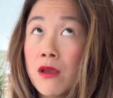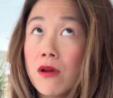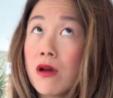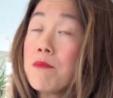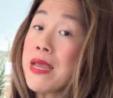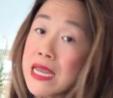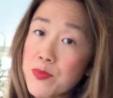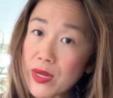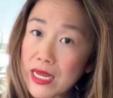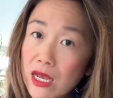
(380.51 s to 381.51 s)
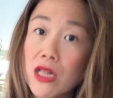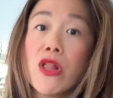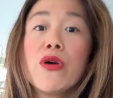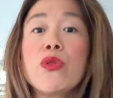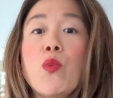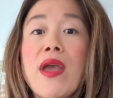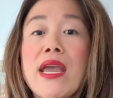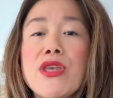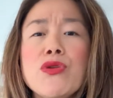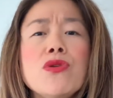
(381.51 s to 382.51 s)
Or maybe along the
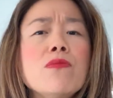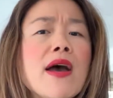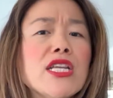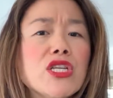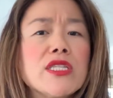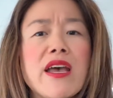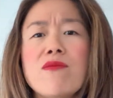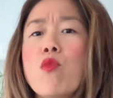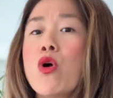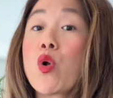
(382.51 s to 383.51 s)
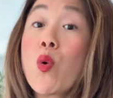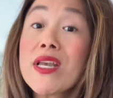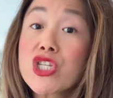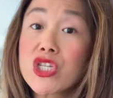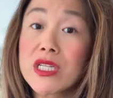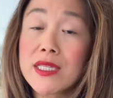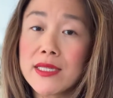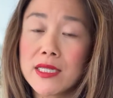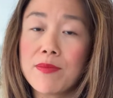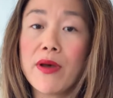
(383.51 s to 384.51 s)
way you might just have more
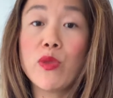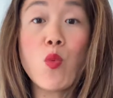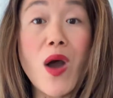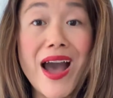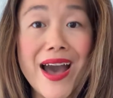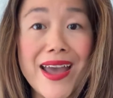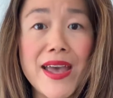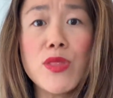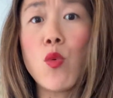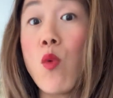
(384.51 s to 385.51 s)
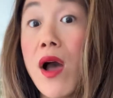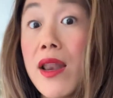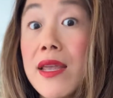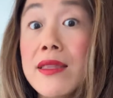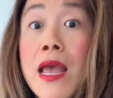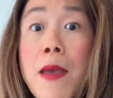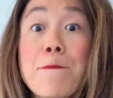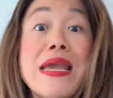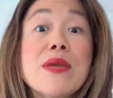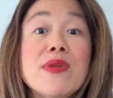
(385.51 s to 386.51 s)
questions about the why and the what, and
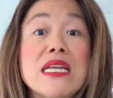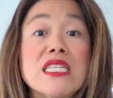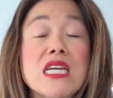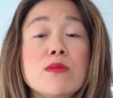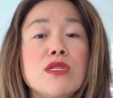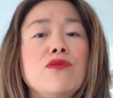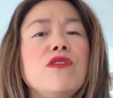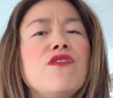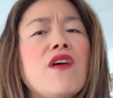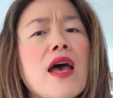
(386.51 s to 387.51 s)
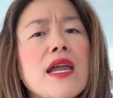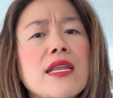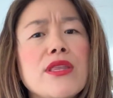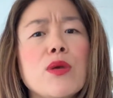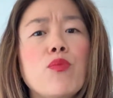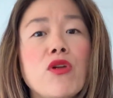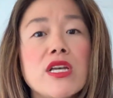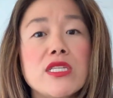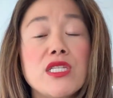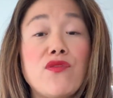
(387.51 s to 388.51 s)
maybe in terms of refining the
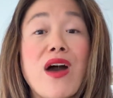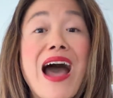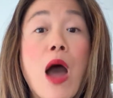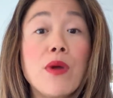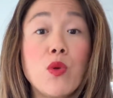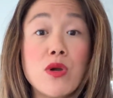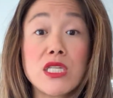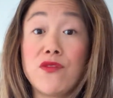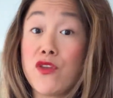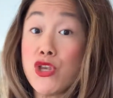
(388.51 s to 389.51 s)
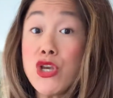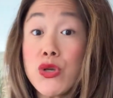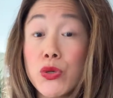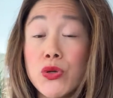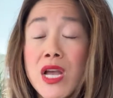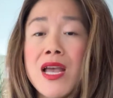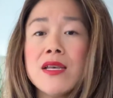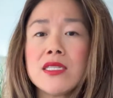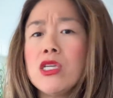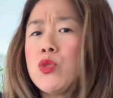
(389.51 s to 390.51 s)
process for how it works for you,
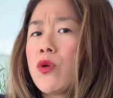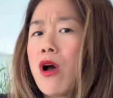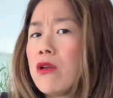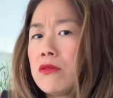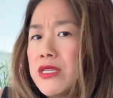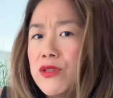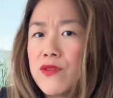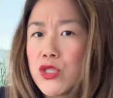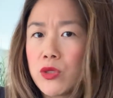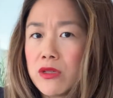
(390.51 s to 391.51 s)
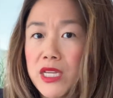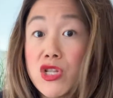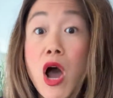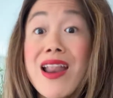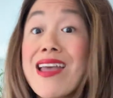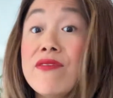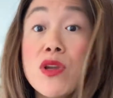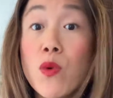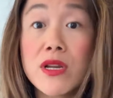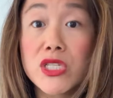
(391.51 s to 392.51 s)
since we're all individuals and not
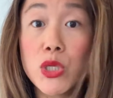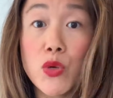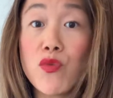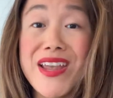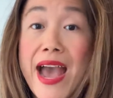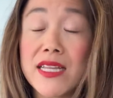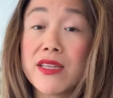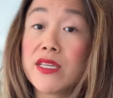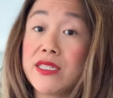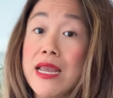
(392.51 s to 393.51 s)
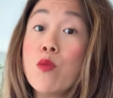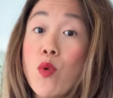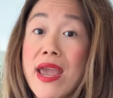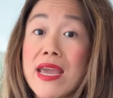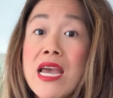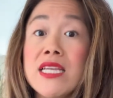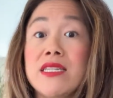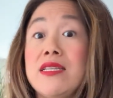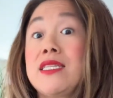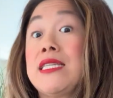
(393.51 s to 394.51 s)
everyone is going to react the same way to
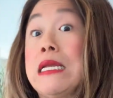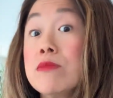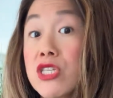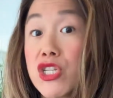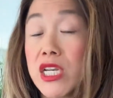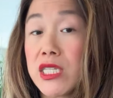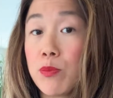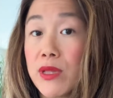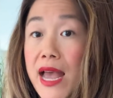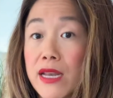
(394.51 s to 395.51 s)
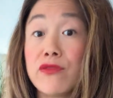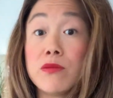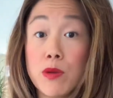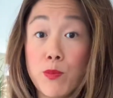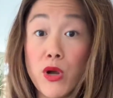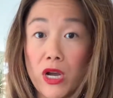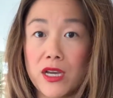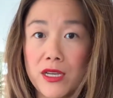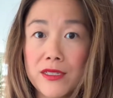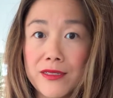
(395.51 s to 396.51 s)
the same suggested plan from a
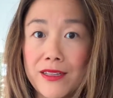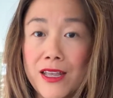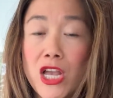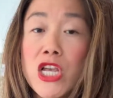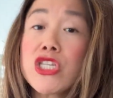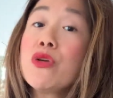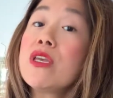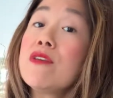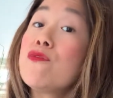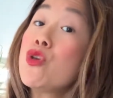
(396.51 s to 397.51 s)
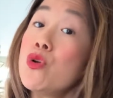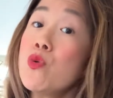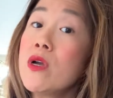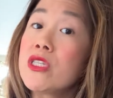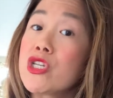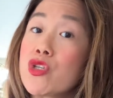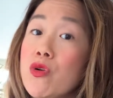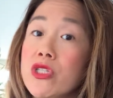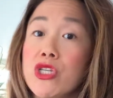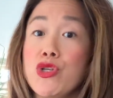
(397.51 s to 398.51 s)
book. So if you want to
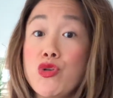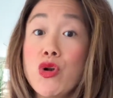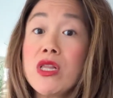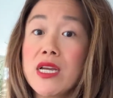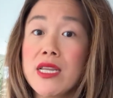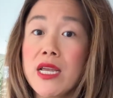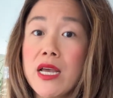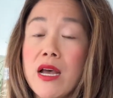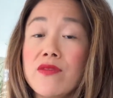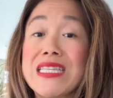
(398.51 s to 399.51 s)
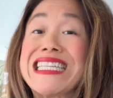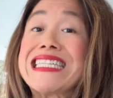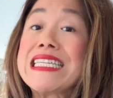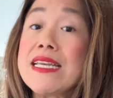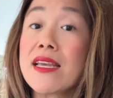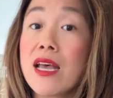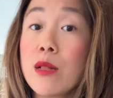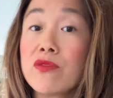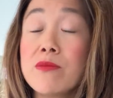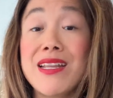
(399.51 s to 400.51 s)
shorten your learning curve and seek
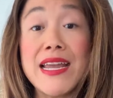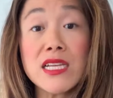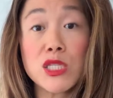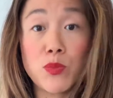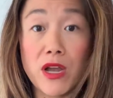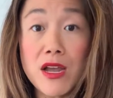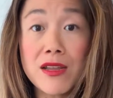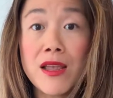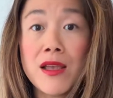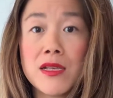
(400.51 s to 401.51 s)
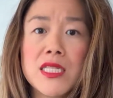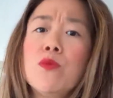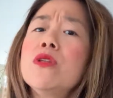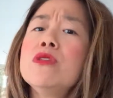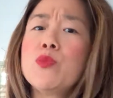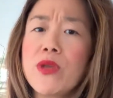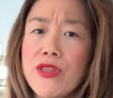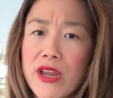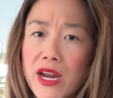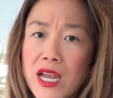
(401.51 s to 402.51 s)
help from an expert, someone who's been
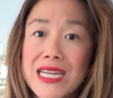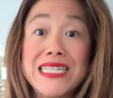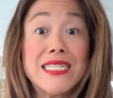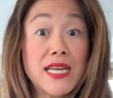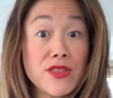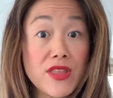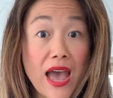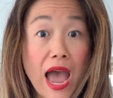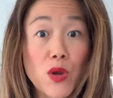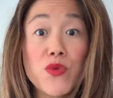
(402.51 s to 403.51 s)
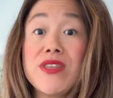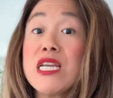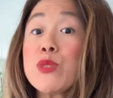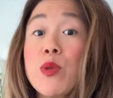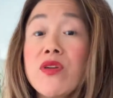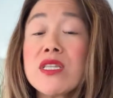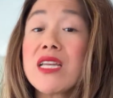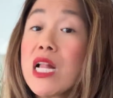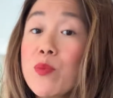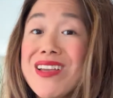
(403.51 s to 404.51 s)
there, done that, with the experience
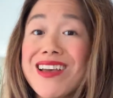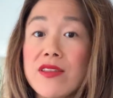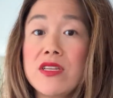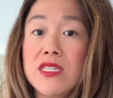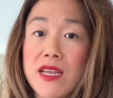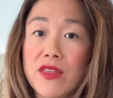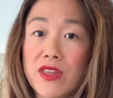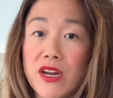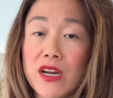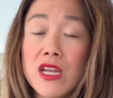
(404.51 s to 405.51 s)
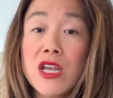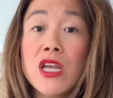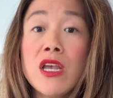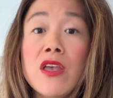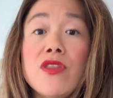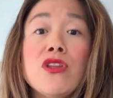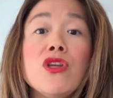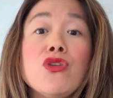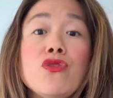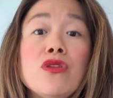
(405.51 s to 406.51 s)
helping others get there, then
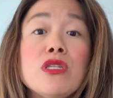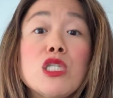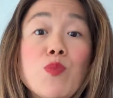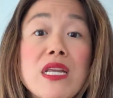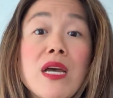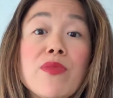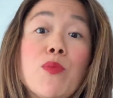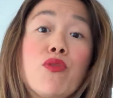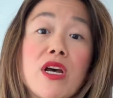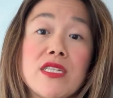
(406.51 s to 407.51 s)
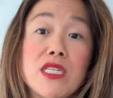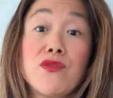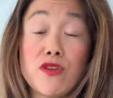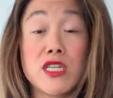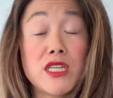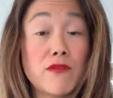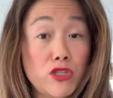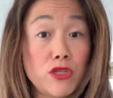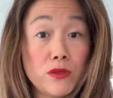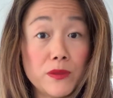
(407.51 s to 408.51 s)
you could speed up the process for yourself
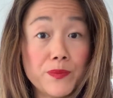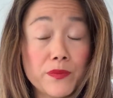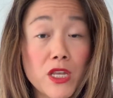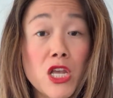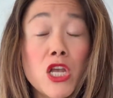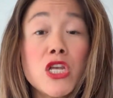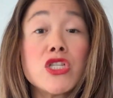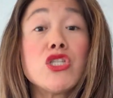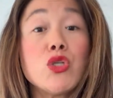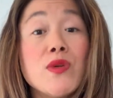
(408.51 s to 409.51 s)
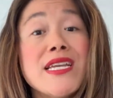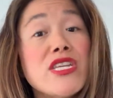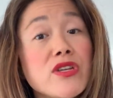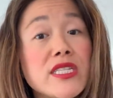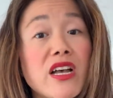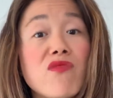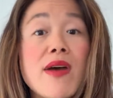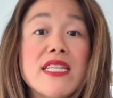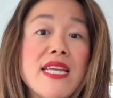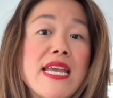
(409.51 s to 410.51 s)
too. So doing it yourself
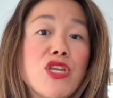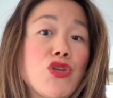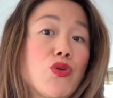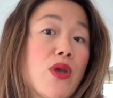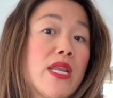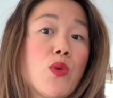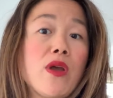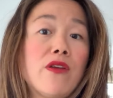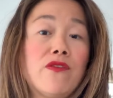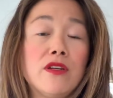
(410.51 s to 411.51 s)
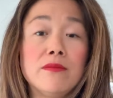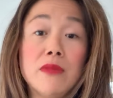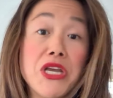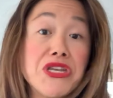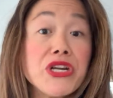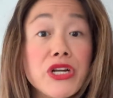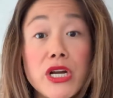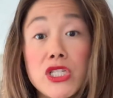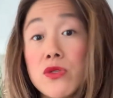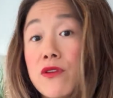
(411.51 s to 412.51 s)
might take you anywhere from a
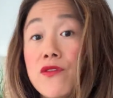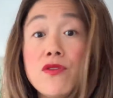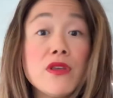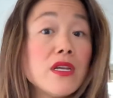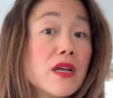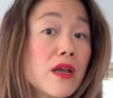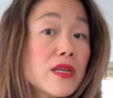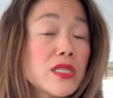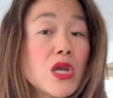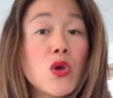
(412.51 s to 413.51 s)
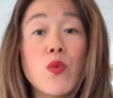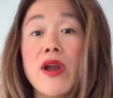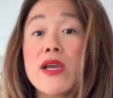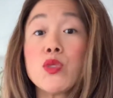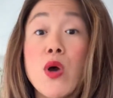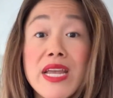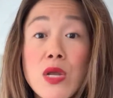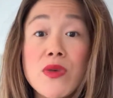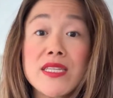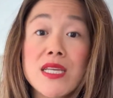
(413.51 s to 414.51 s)
year to a few years, whereas working
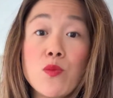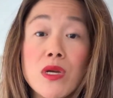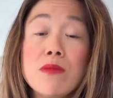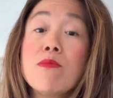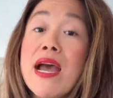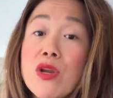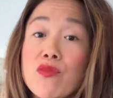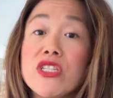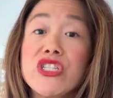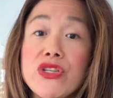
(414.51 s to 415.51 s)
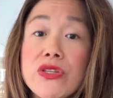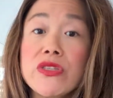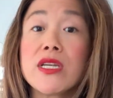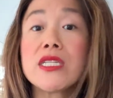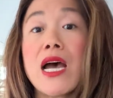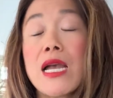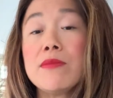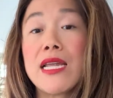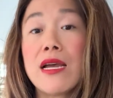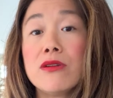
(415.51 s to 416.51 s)
with someone might reduce that time
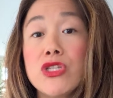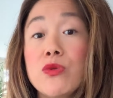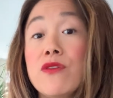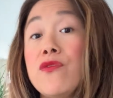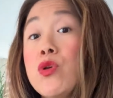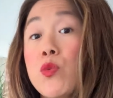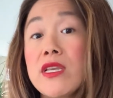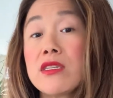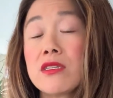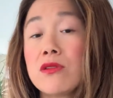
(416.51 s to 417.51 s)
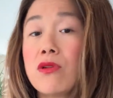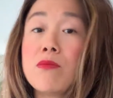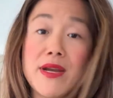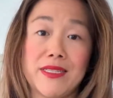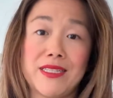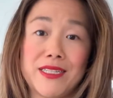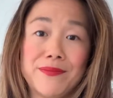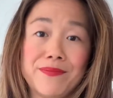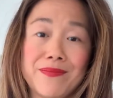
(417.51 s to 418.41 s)
down to a few weeks or months.